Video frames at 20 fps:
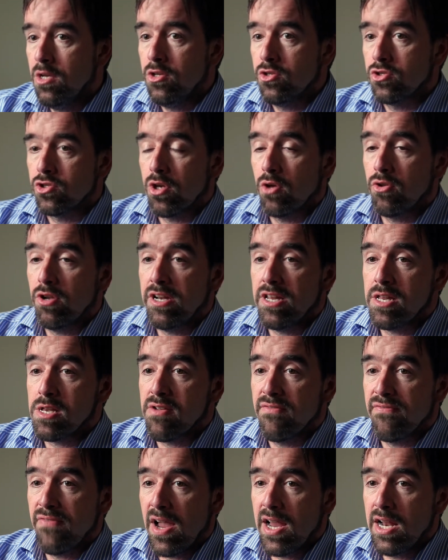so that it's
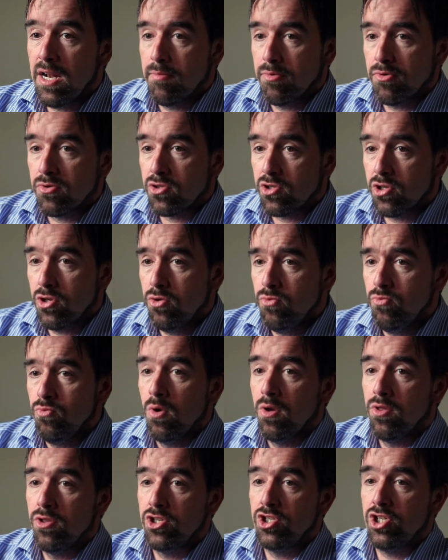available to
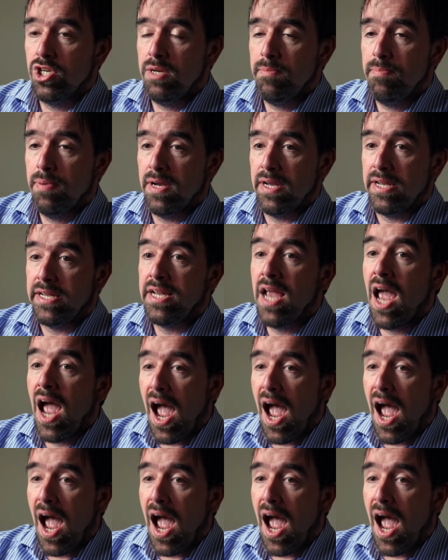the GP